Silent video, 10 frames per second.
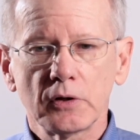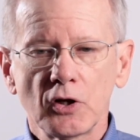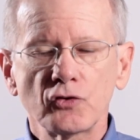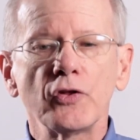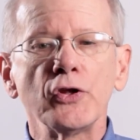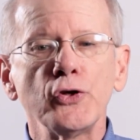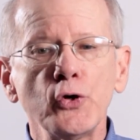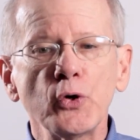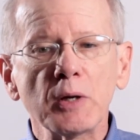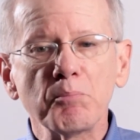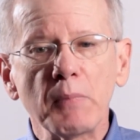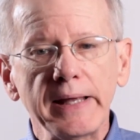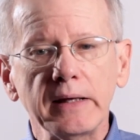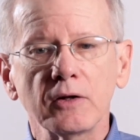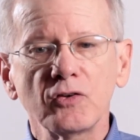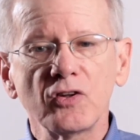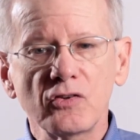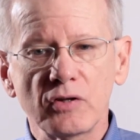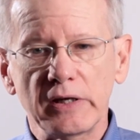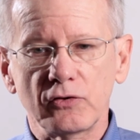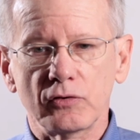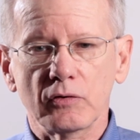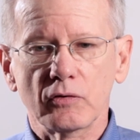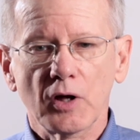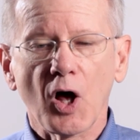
so that you can make decisions